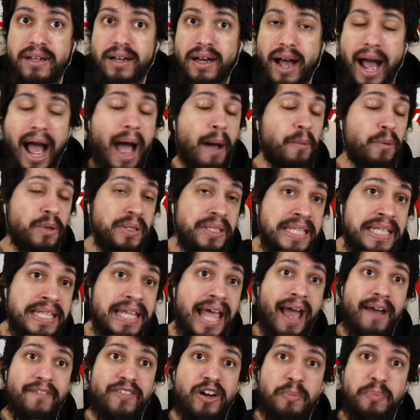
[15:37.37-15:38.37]
I will
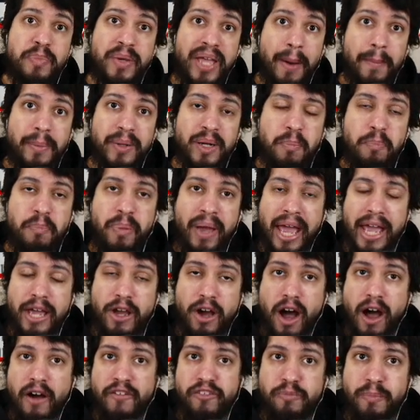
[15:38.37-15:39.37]
never be able to pay
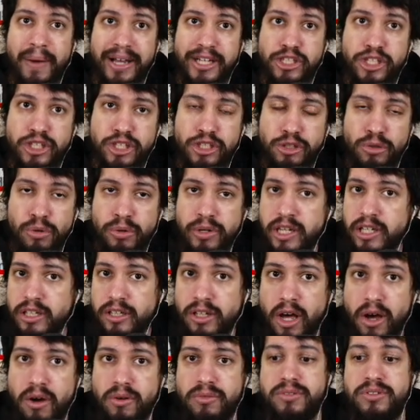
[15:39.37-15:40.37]
off my student
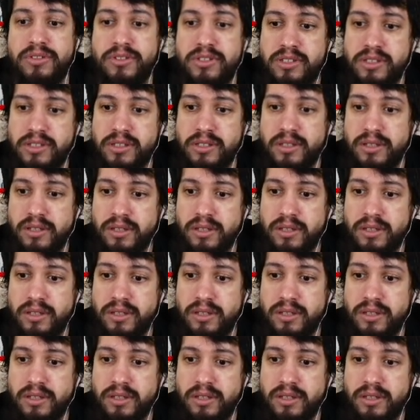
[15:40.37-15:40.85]
loans.